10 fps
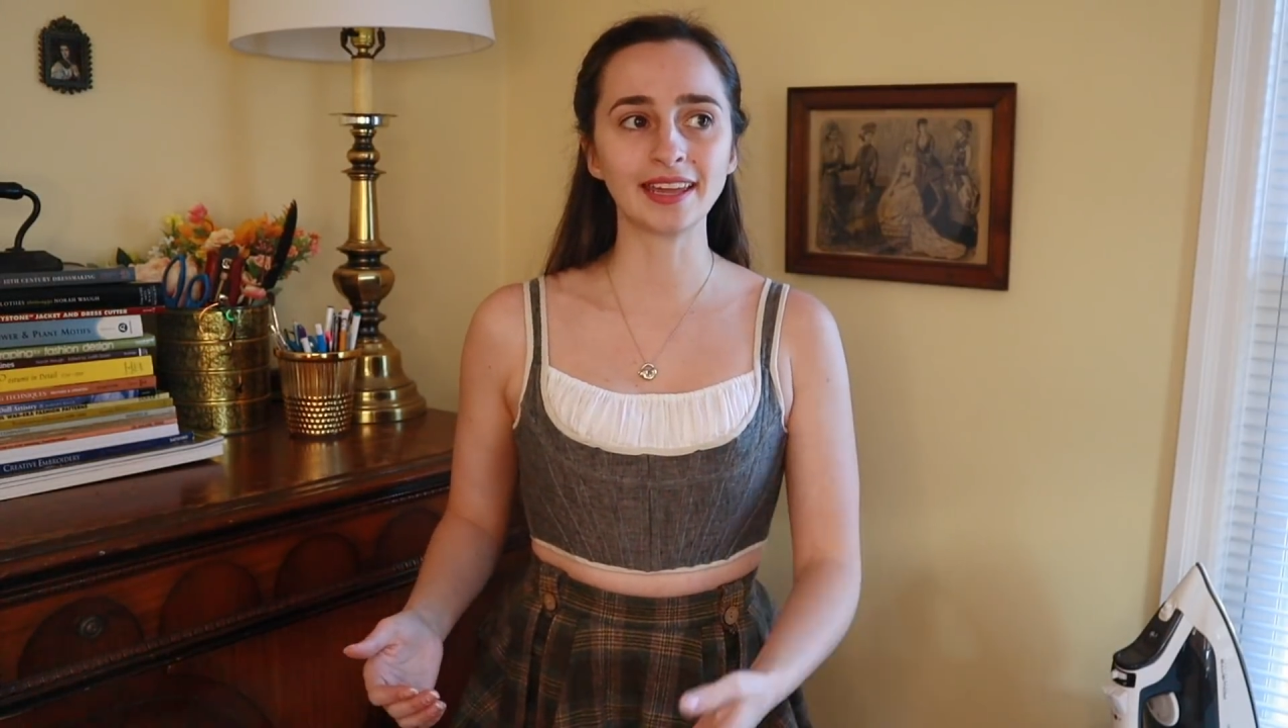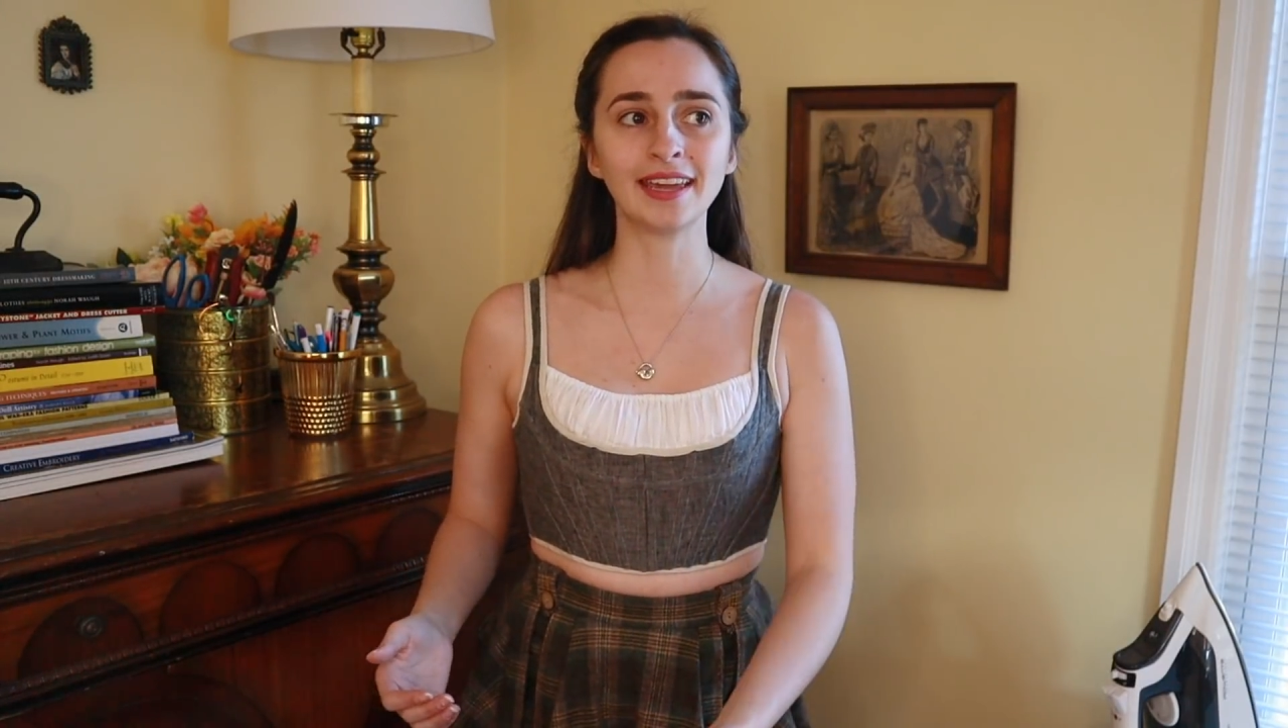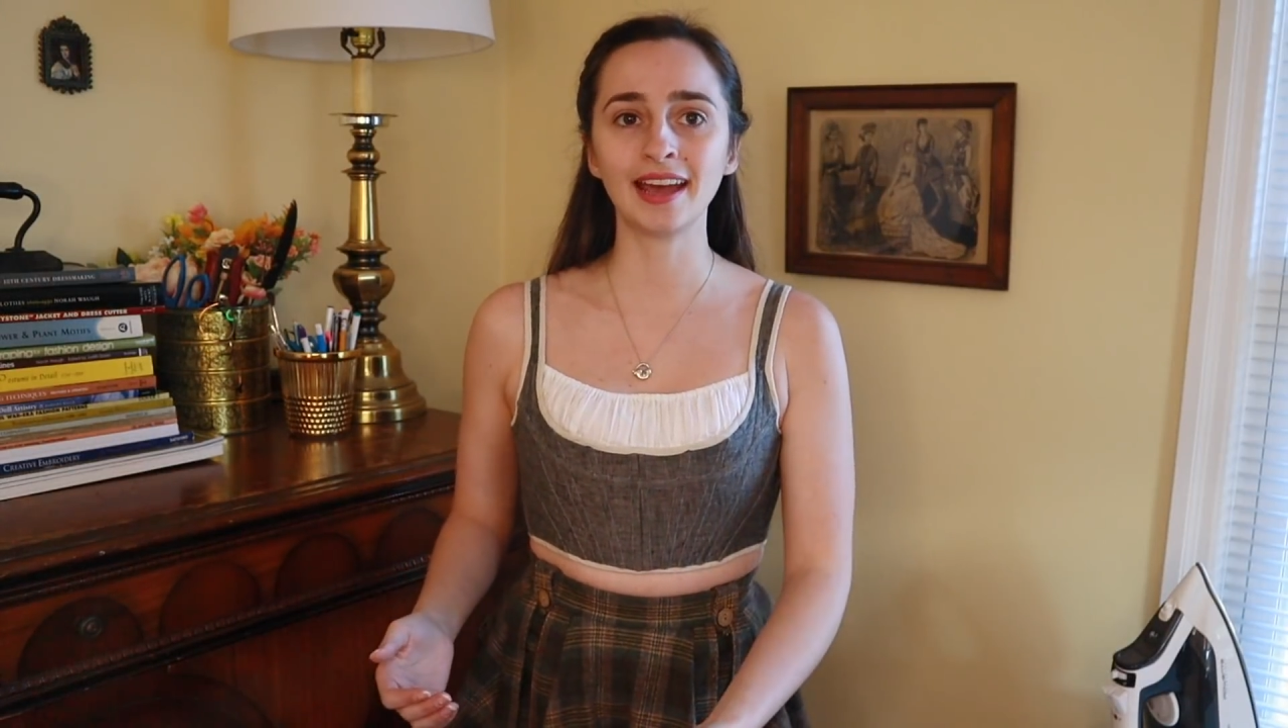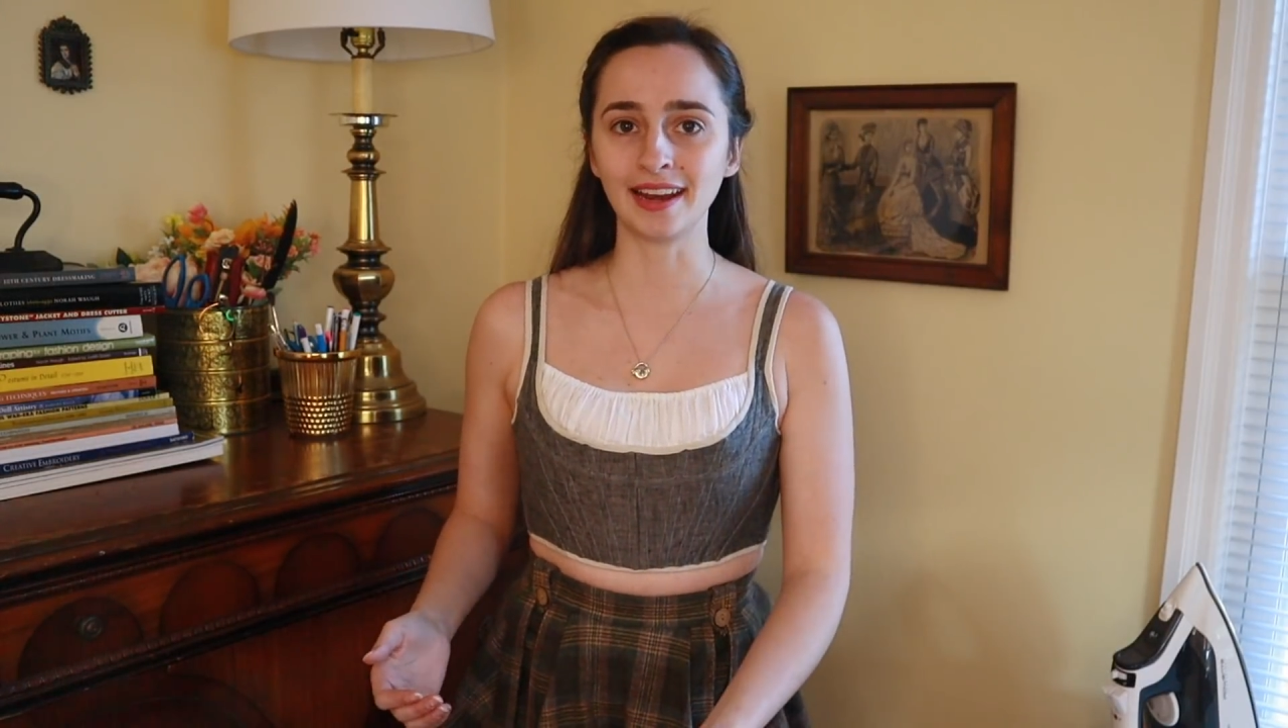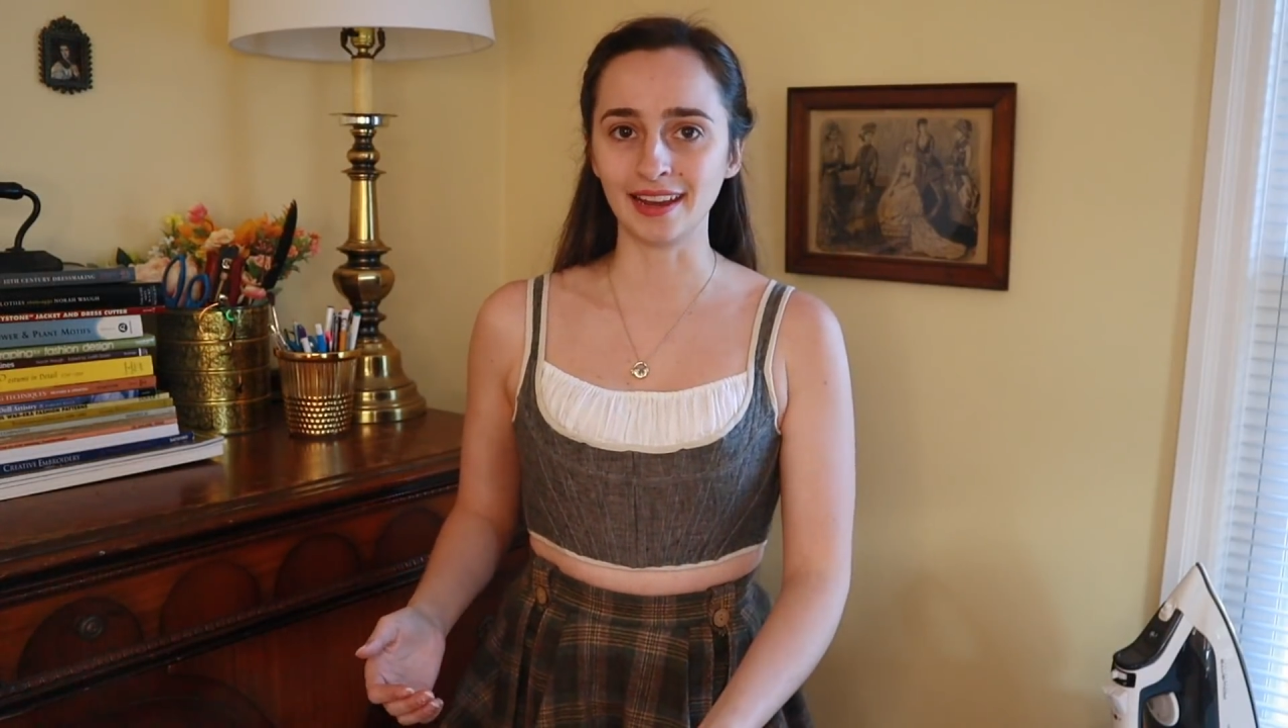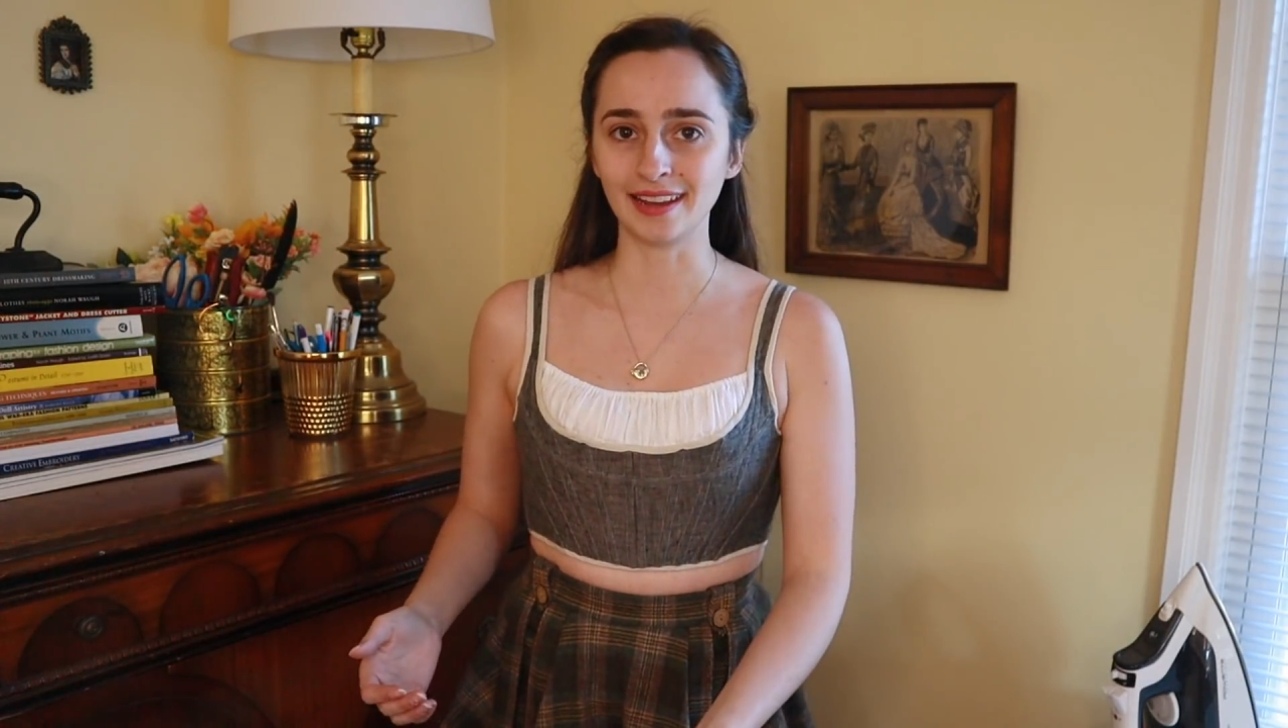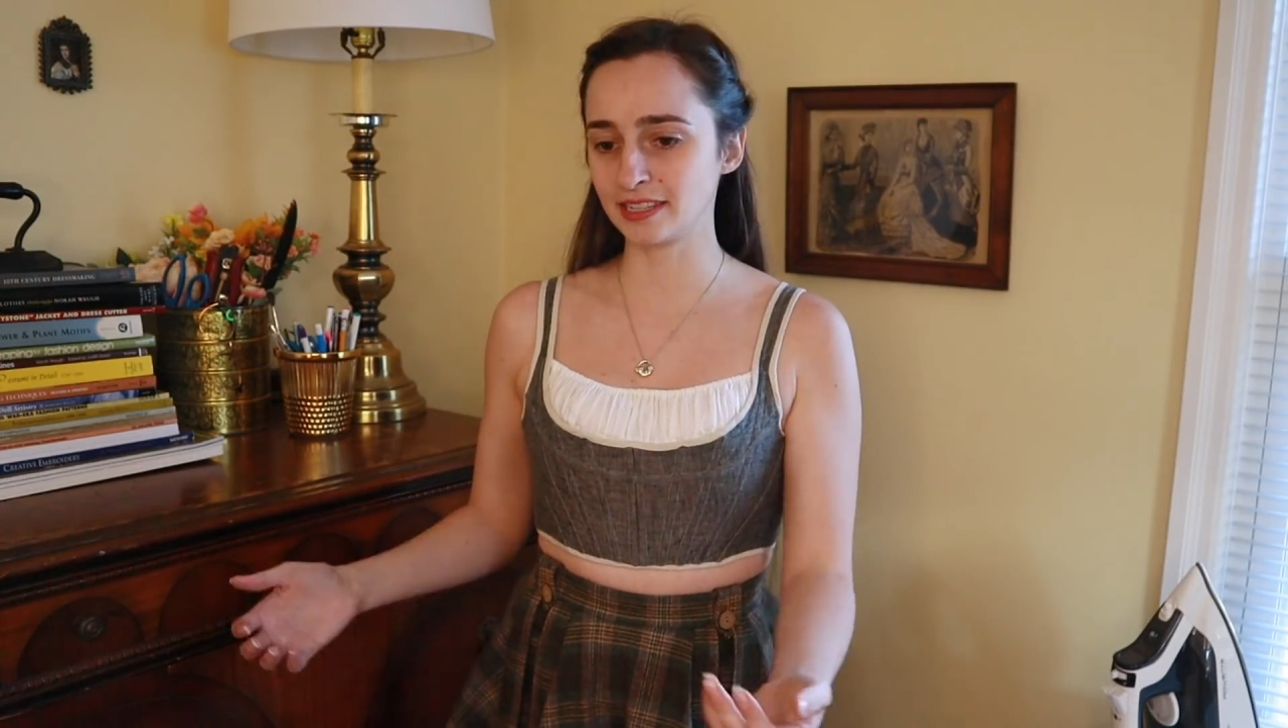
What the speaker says: get it.